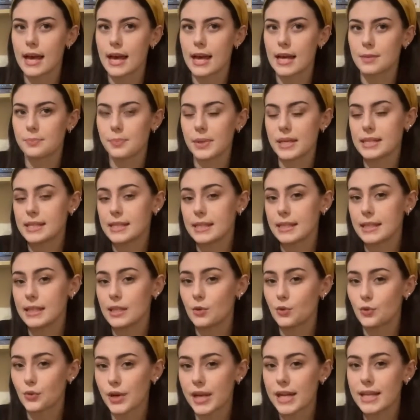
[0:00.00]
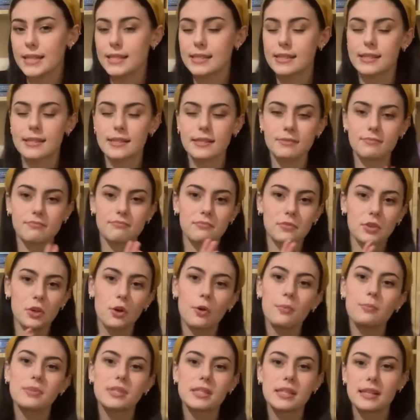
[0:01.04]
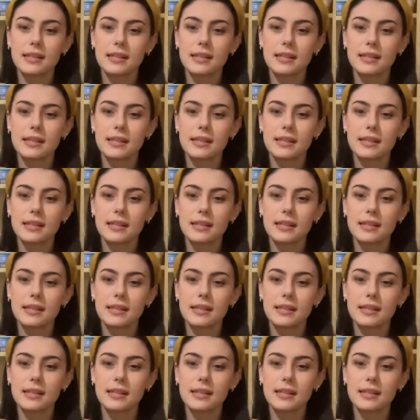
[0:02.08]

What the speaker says: And basically Grace comes